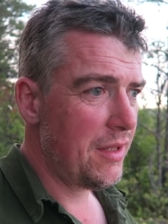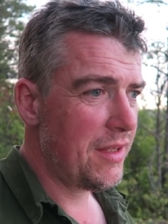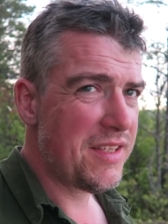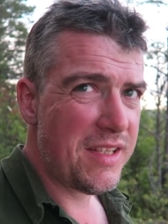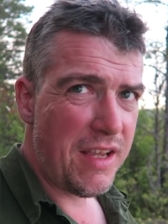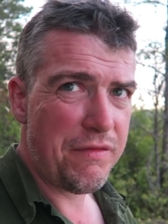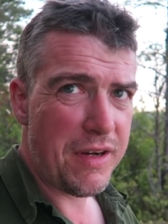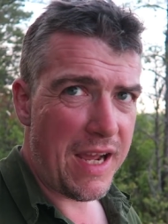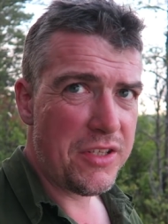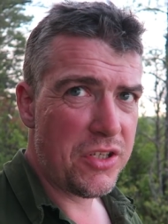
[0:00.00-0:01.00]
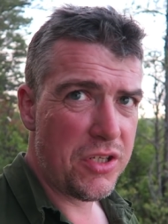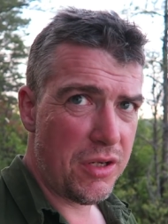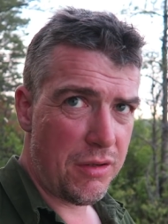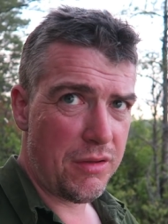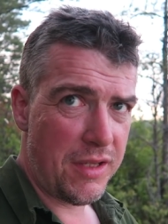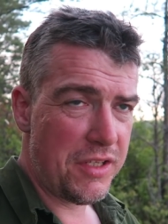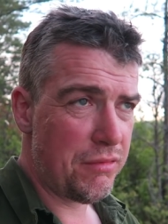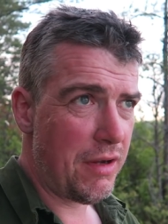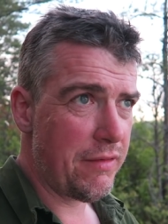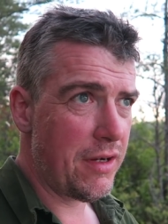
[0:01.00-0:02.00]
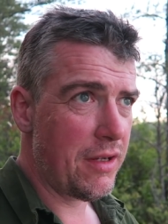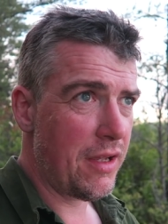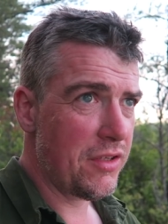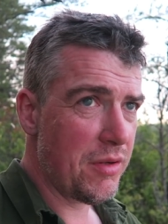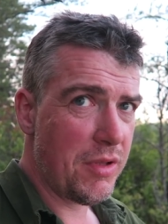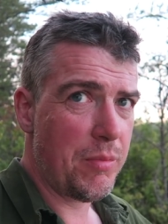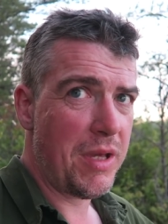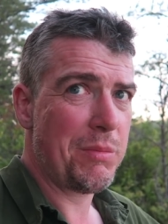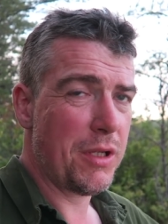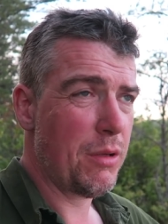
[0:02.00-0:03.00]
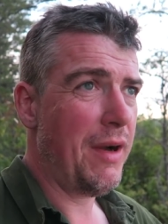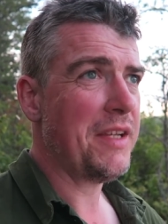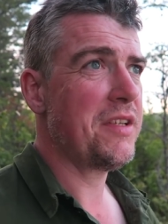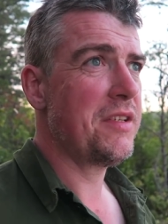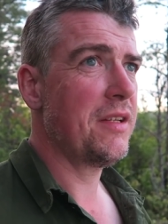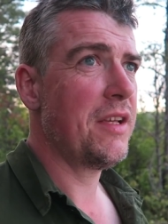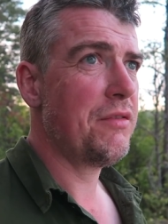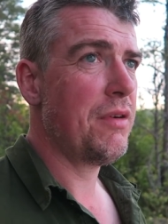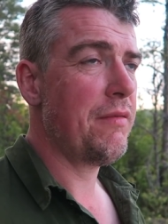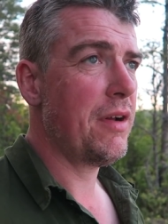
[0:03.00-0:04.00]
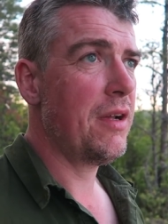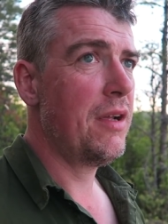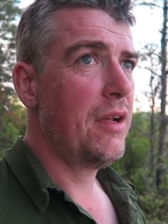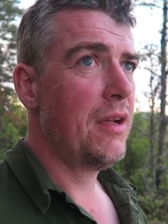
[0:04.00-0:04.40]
there's a different attitude on this river, some of the people who are accessing this river,